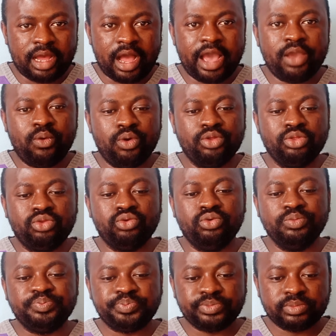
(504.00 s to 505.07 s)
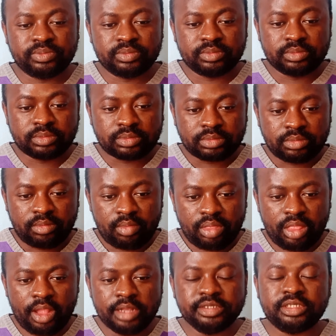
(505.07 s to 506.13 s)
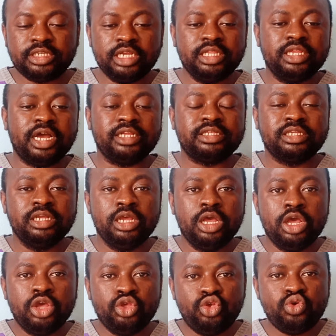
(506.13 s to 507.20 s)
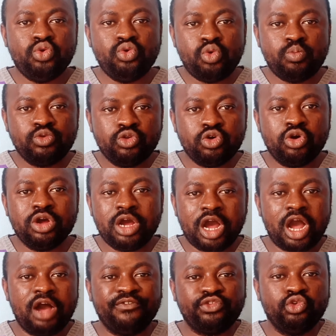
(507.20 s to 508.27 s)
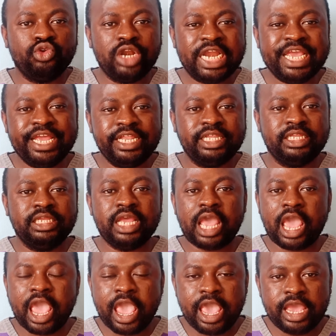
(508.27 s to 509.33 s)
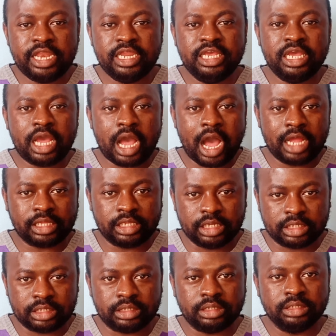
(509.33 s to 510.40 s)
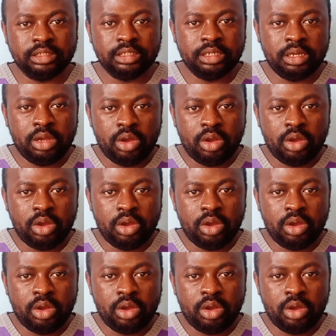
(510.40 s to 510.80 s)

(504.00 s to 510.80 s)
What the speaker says: I want to state that you don't have to read any article